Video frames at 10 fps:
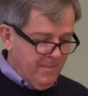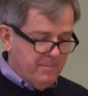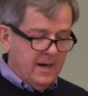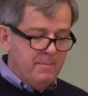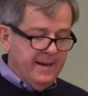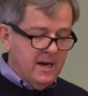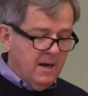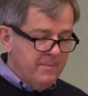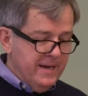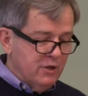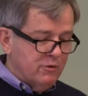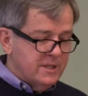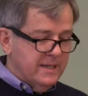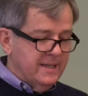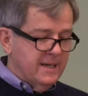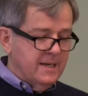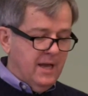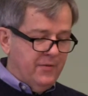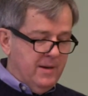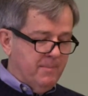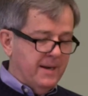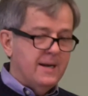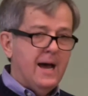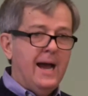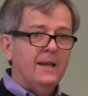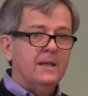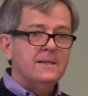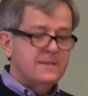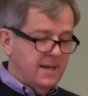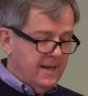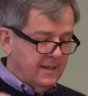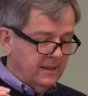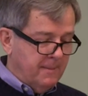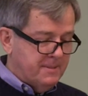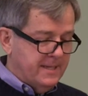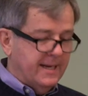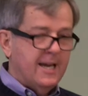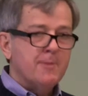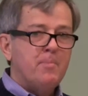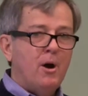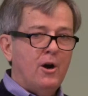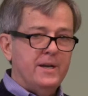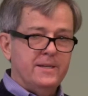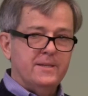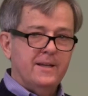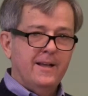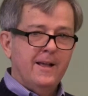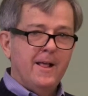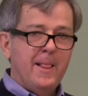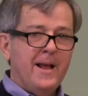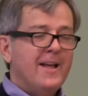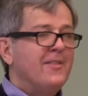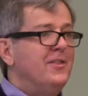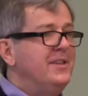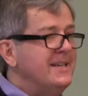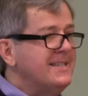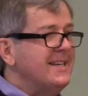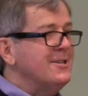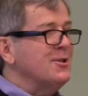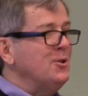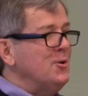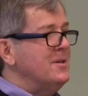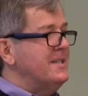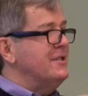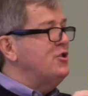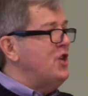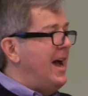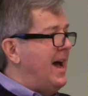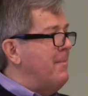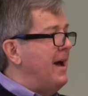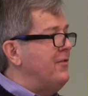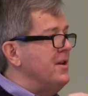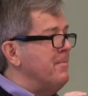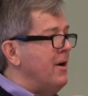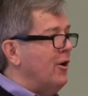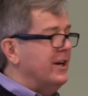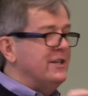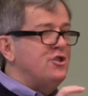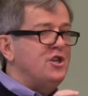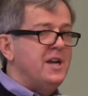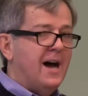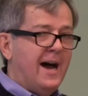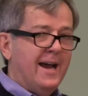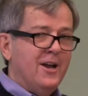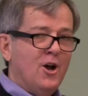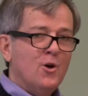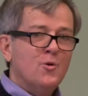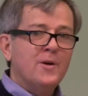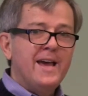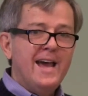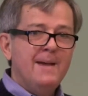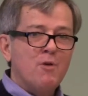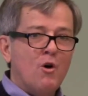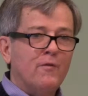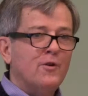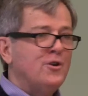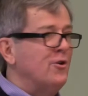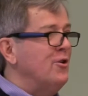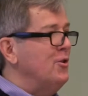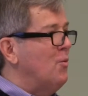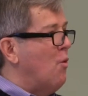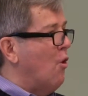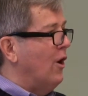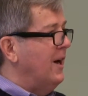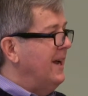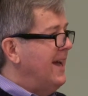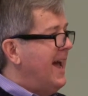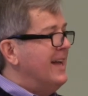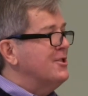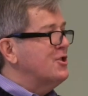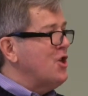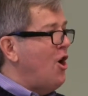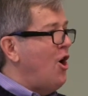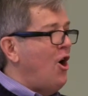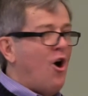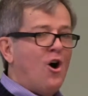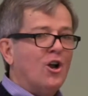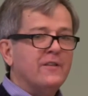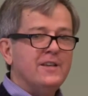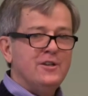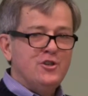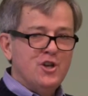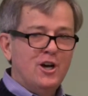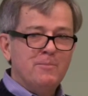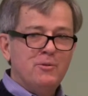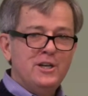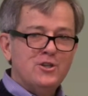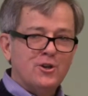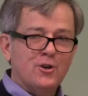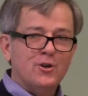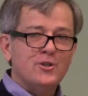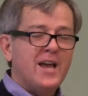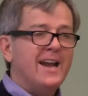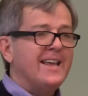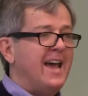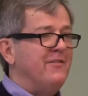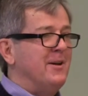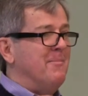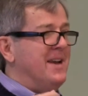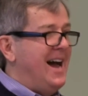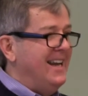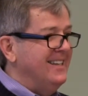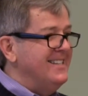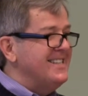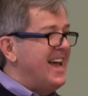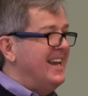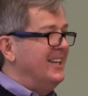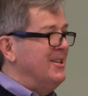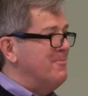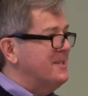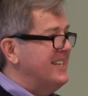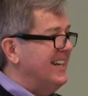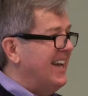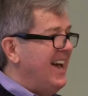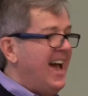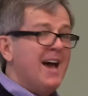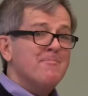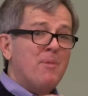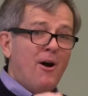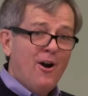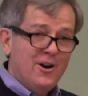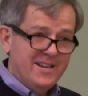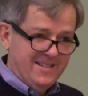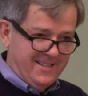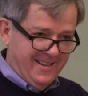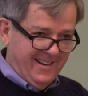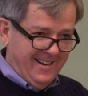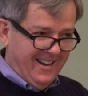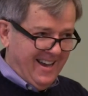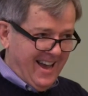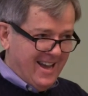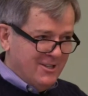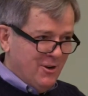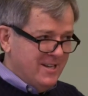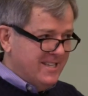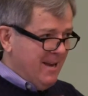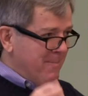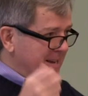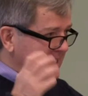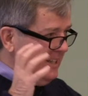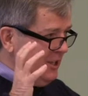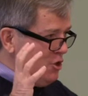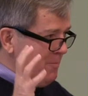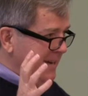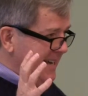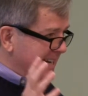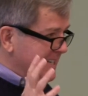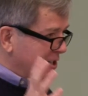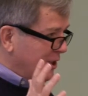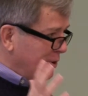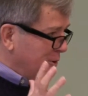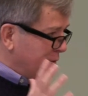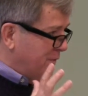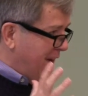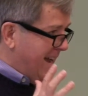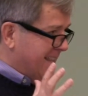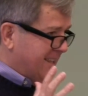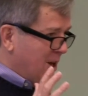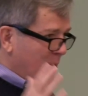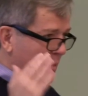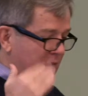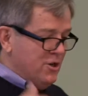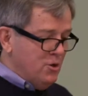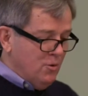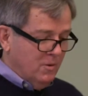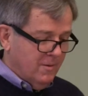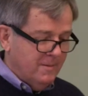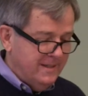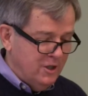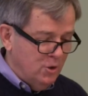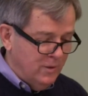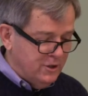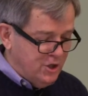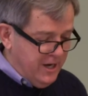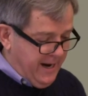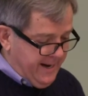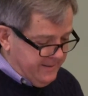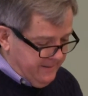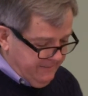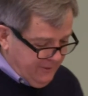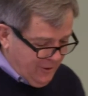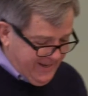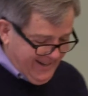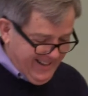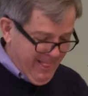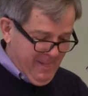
but had become interested in nothing but nylons, lipstick, and parties. This is Lewis's jab at the American GI who came over during the war and saw all of these young British girls and gave them nylons and lipstick and parties. And so he's saying basically you begin to lose faith when you deal with GIs. Okay.